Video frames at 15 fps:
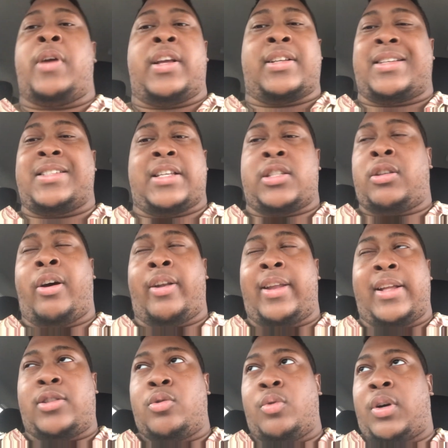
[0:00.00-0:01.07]
because I started
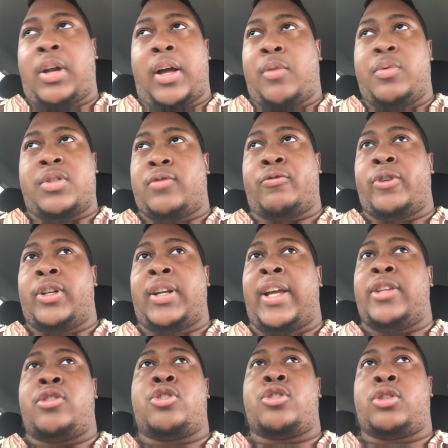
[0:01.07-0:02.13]
at 2 o'clock, which is real
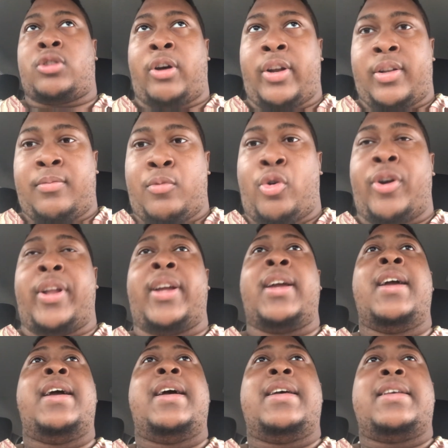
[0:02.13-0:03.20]
late. You should start in the morning,
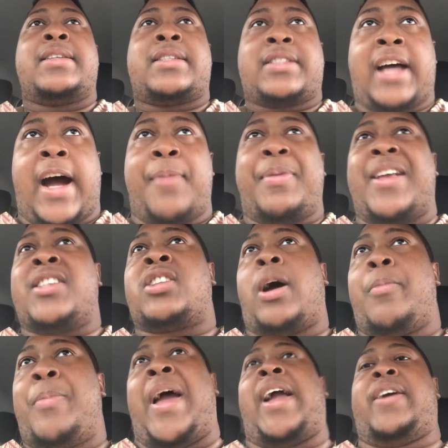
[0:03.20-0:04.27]
stop, and
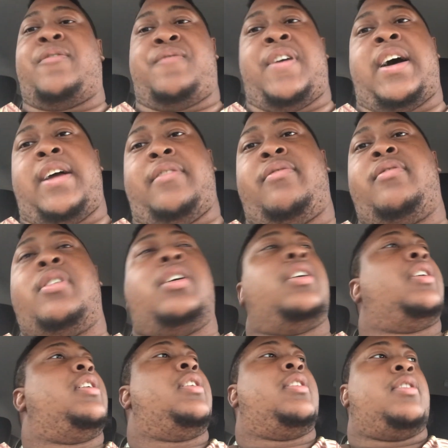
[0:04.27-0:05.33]
start back at 5.
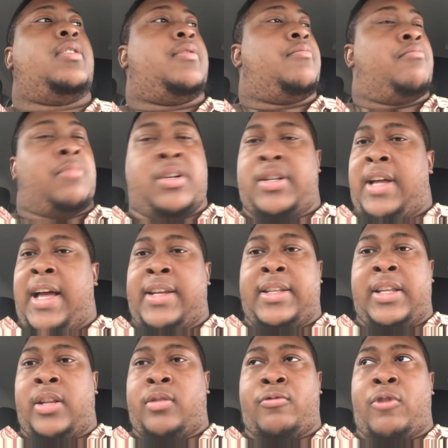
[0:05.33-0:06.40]
But I
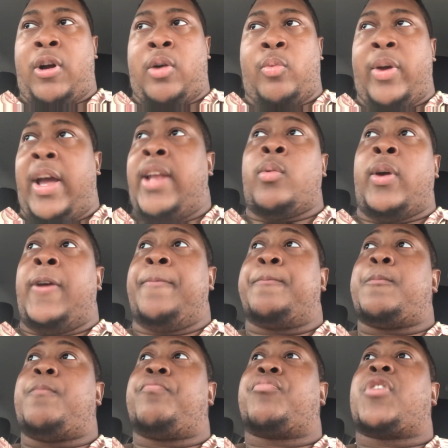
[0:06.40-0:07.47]
did it the wrong way. Anyway,
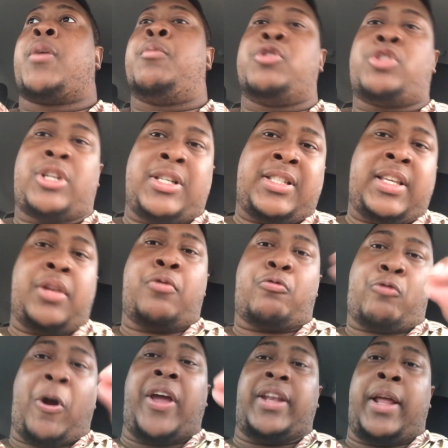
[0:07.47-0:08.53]
but you can see the
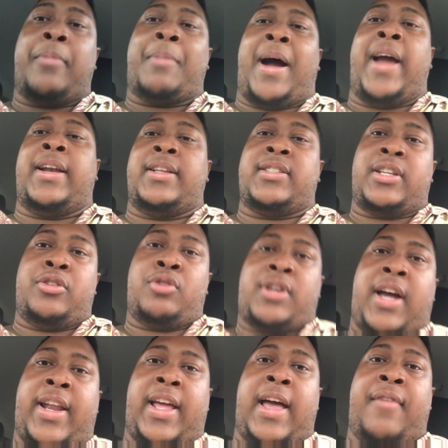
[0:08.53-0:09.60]
rate and mileage, and you
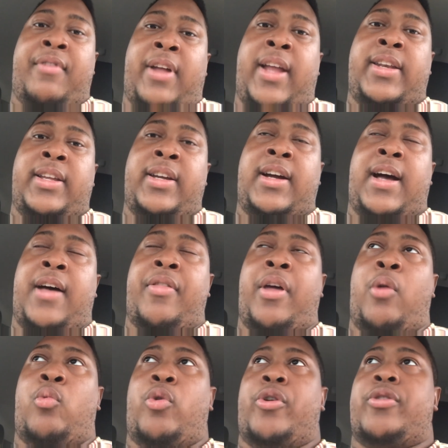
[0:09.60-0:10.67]
kind of have an idea how
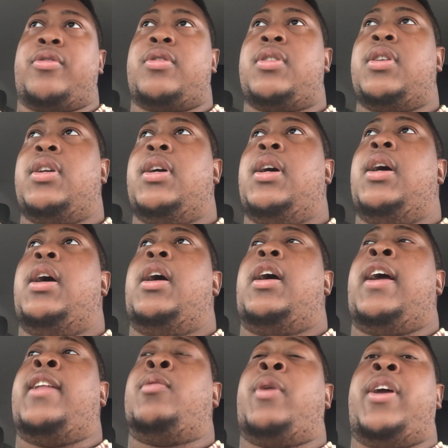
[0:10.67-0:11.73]
that works.
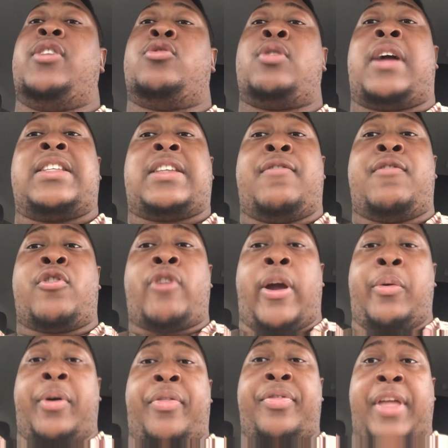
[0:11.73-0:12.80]
Anyway, you guys have a great
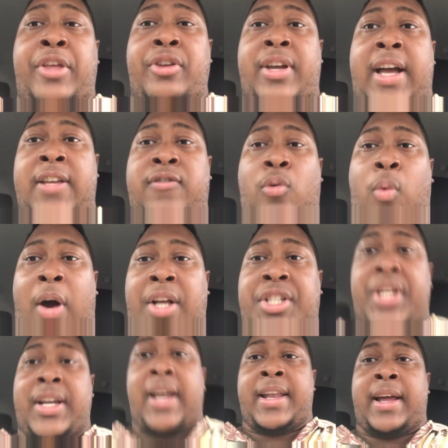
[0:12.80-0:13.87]
one. Thank you guys for
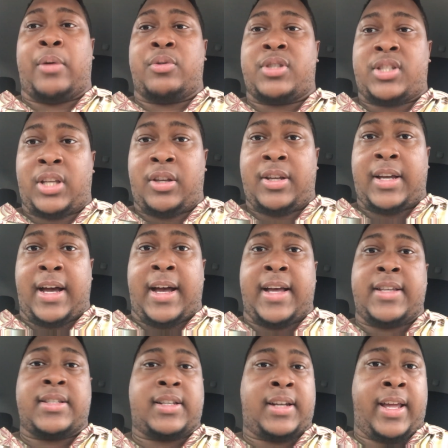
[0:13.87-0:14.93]
watching, and I will see you
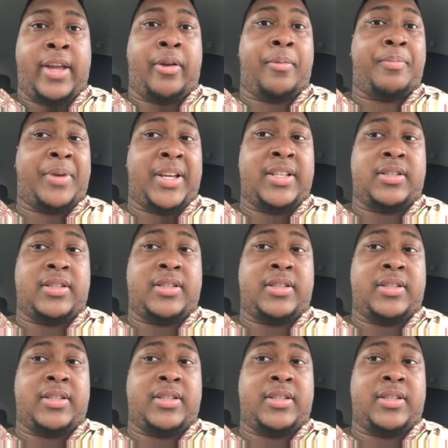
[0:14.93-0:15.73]
guys later. Peace.